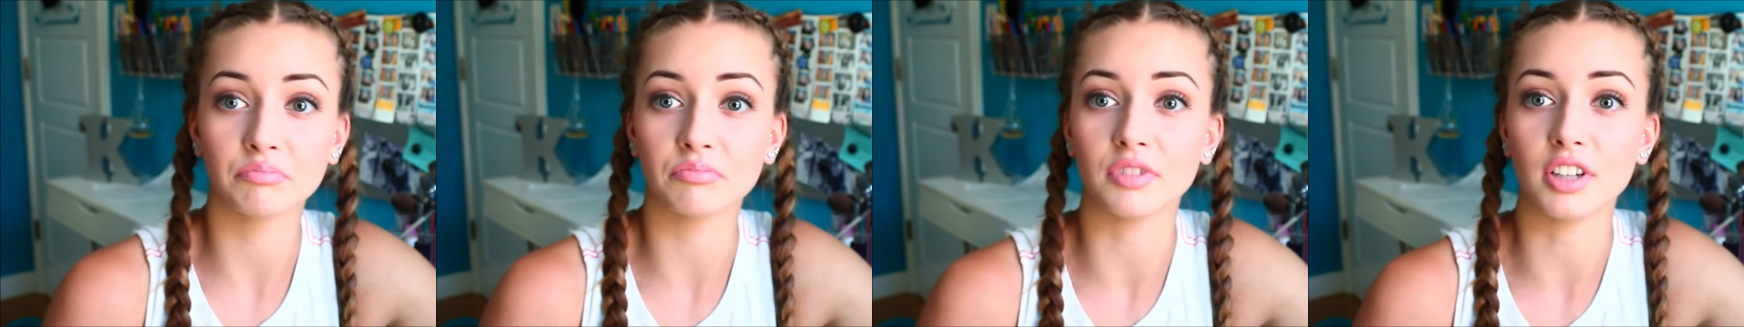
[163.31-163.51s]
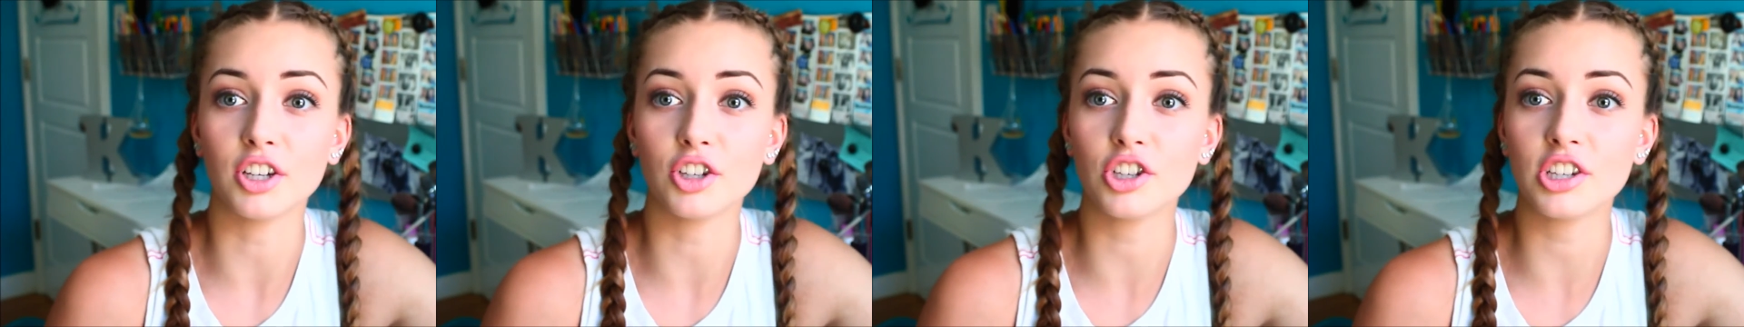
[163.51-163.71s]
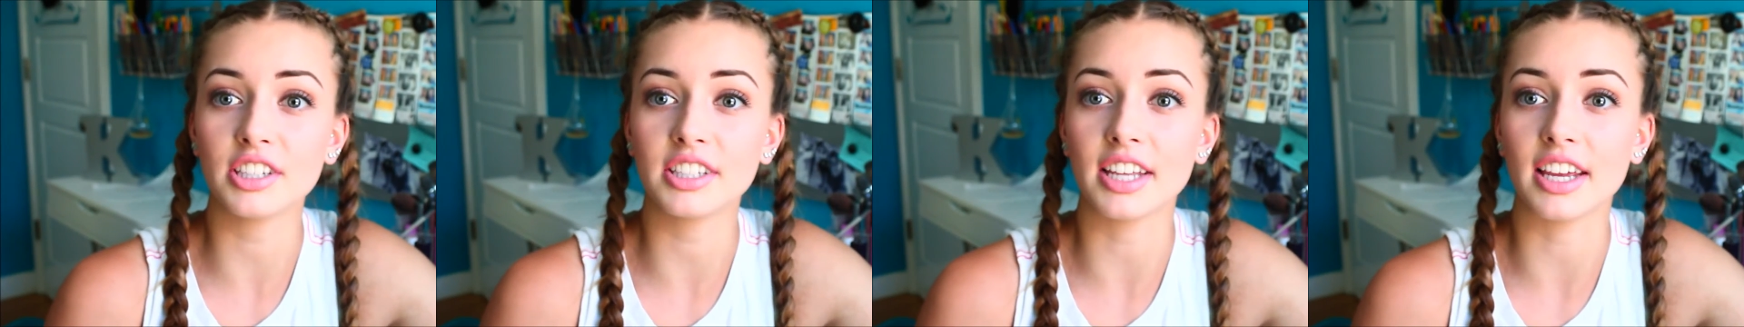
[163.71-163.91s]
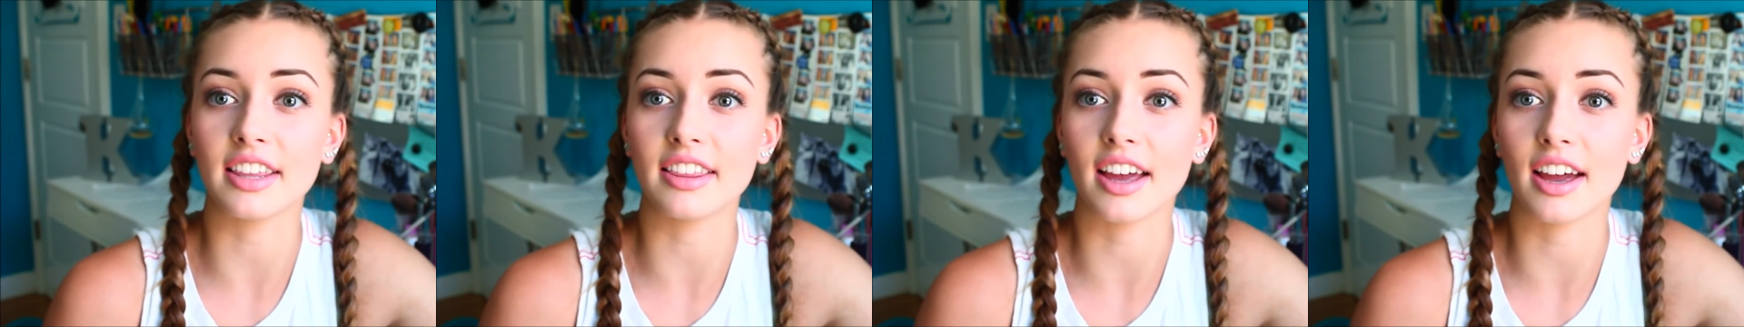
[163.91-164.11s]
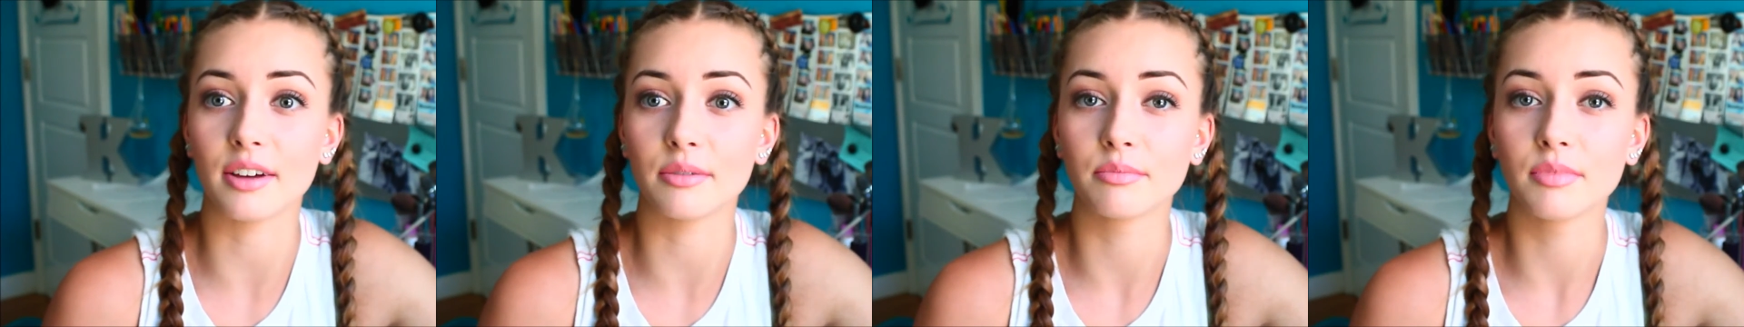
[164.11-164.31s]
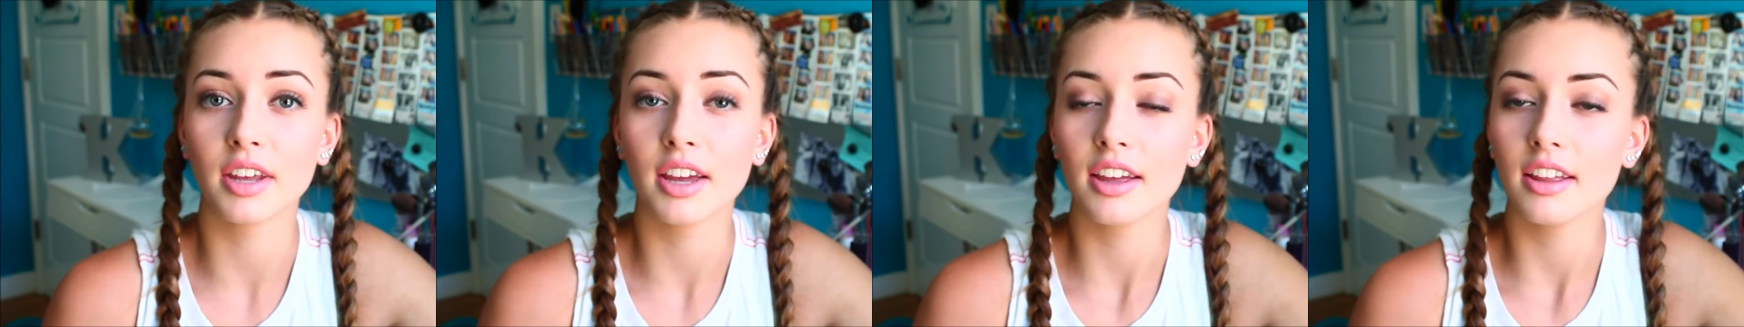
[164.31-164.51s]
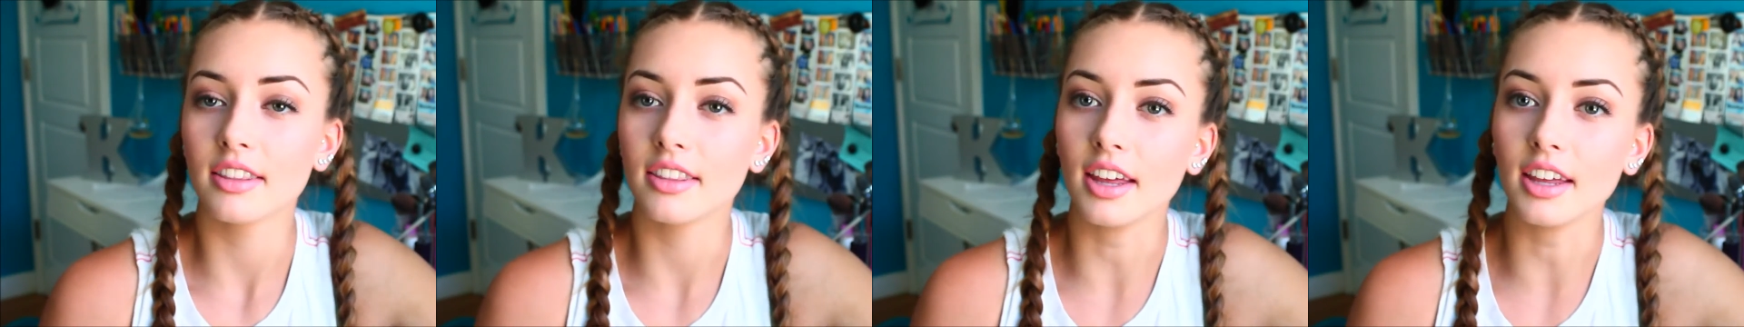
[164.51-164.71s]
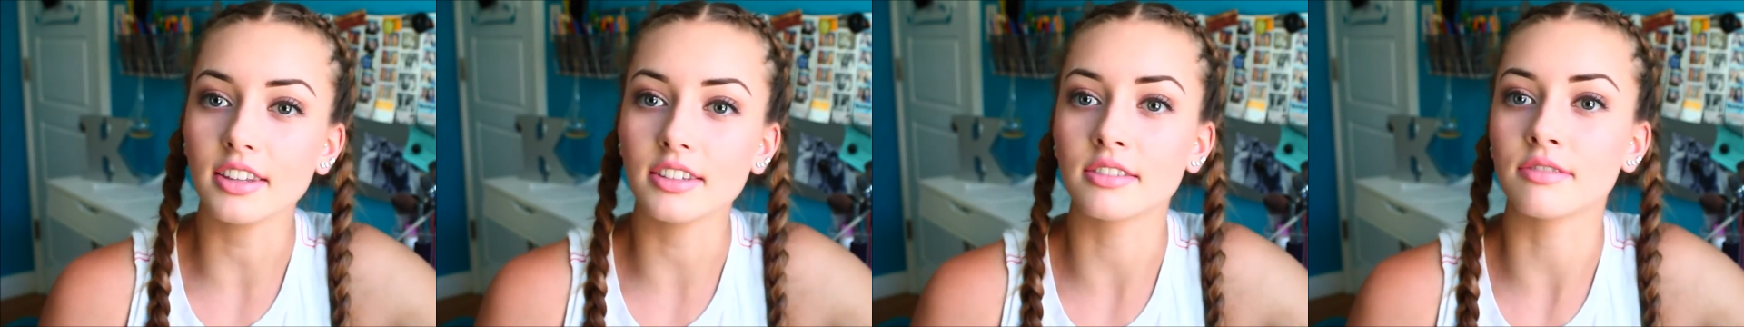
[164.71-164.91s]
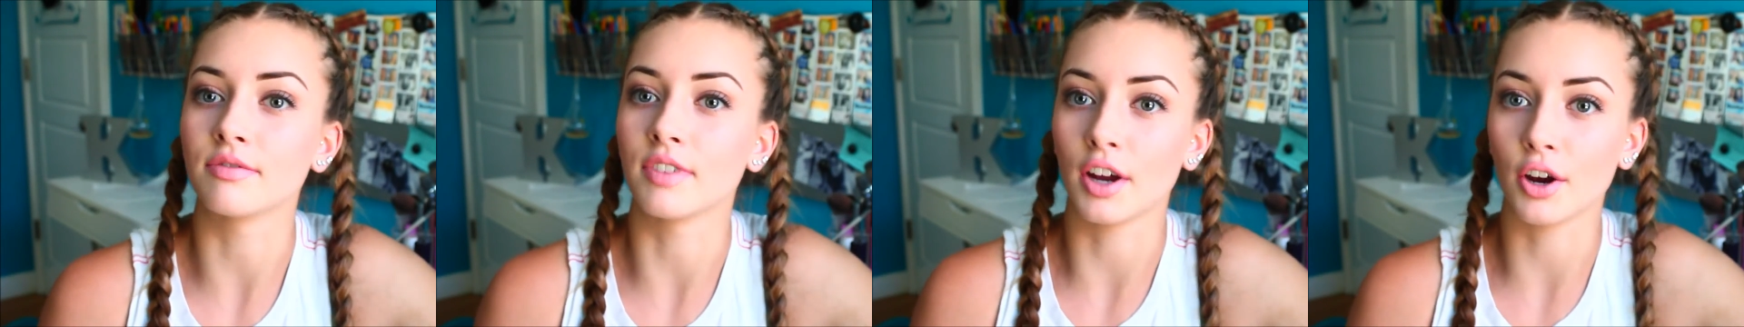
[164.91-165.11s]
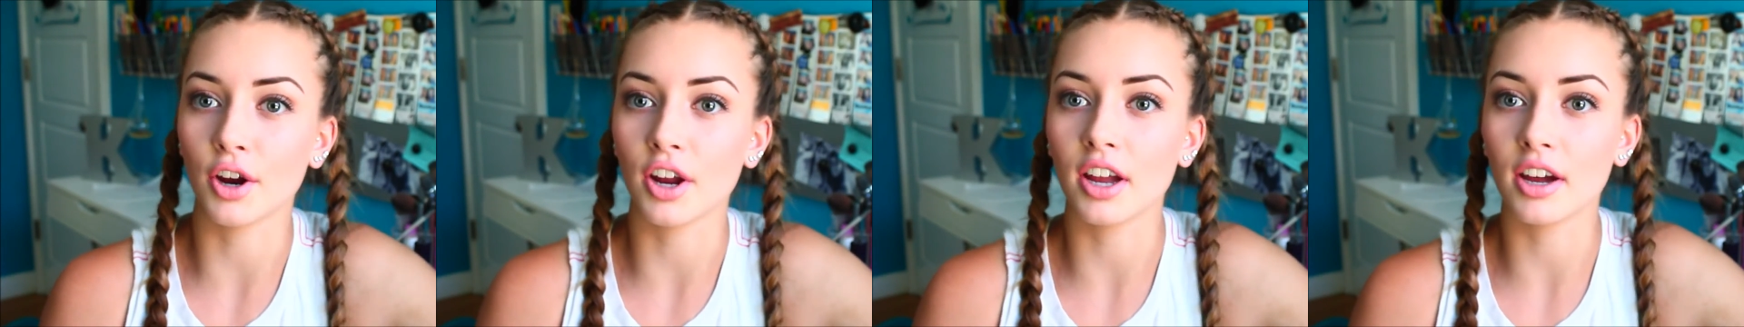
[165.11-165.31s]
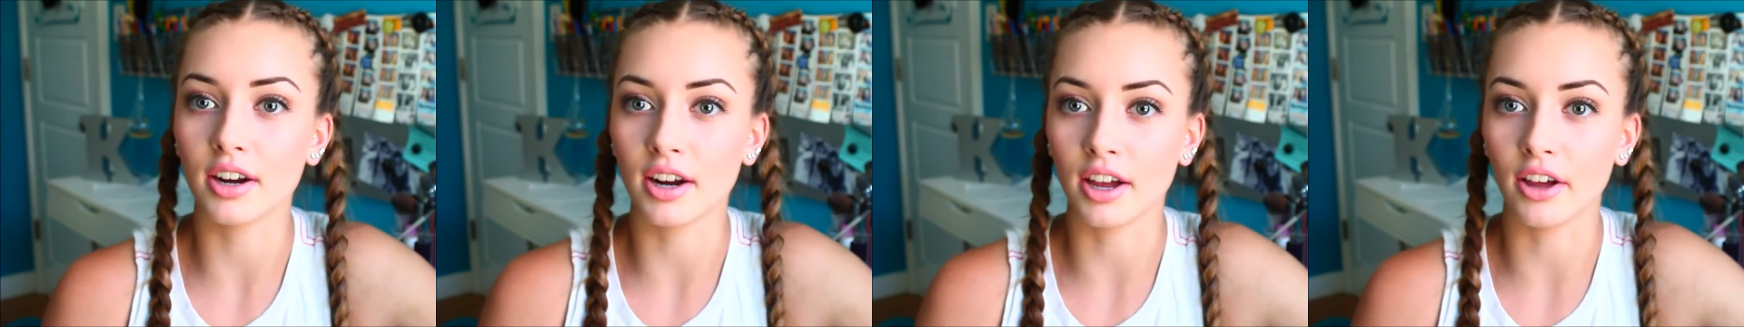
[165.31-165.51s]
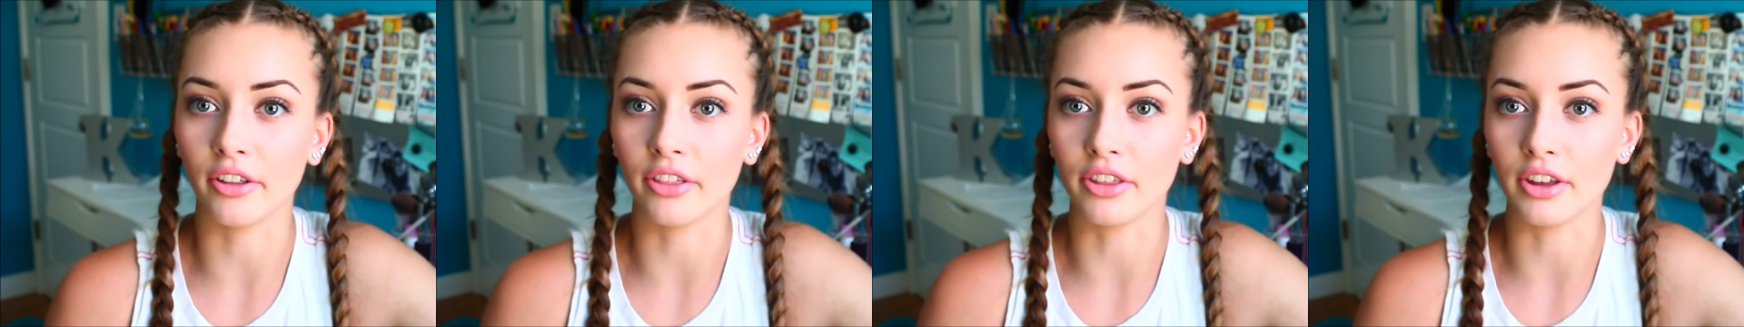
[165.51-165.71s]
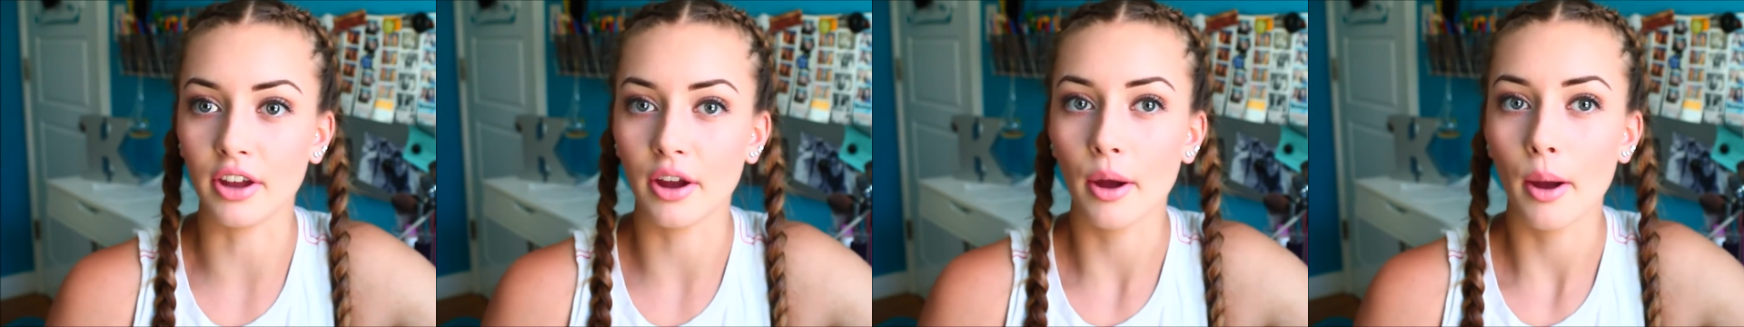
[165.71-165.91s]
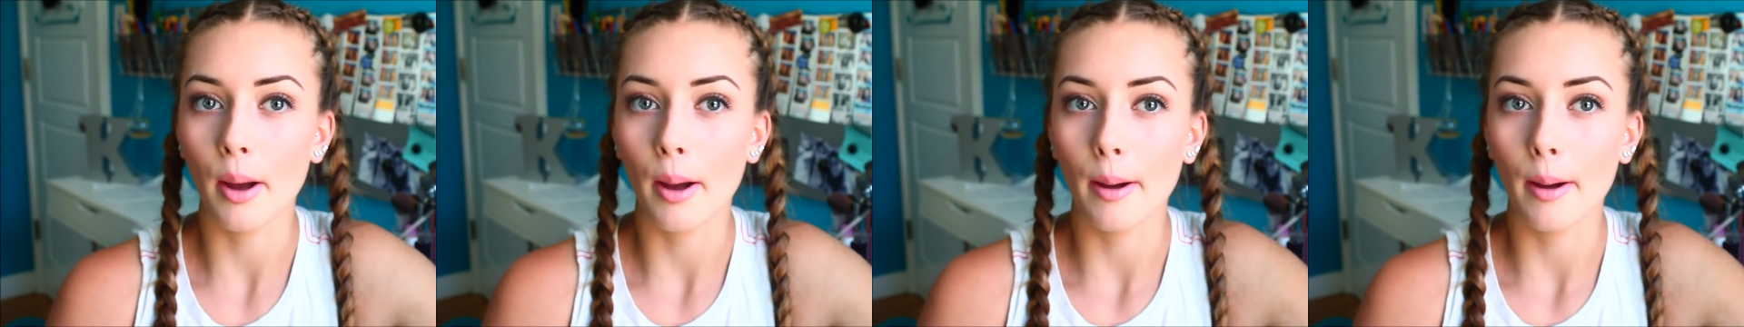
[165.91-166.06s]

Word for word: Let's just say that. That's very unhealthy.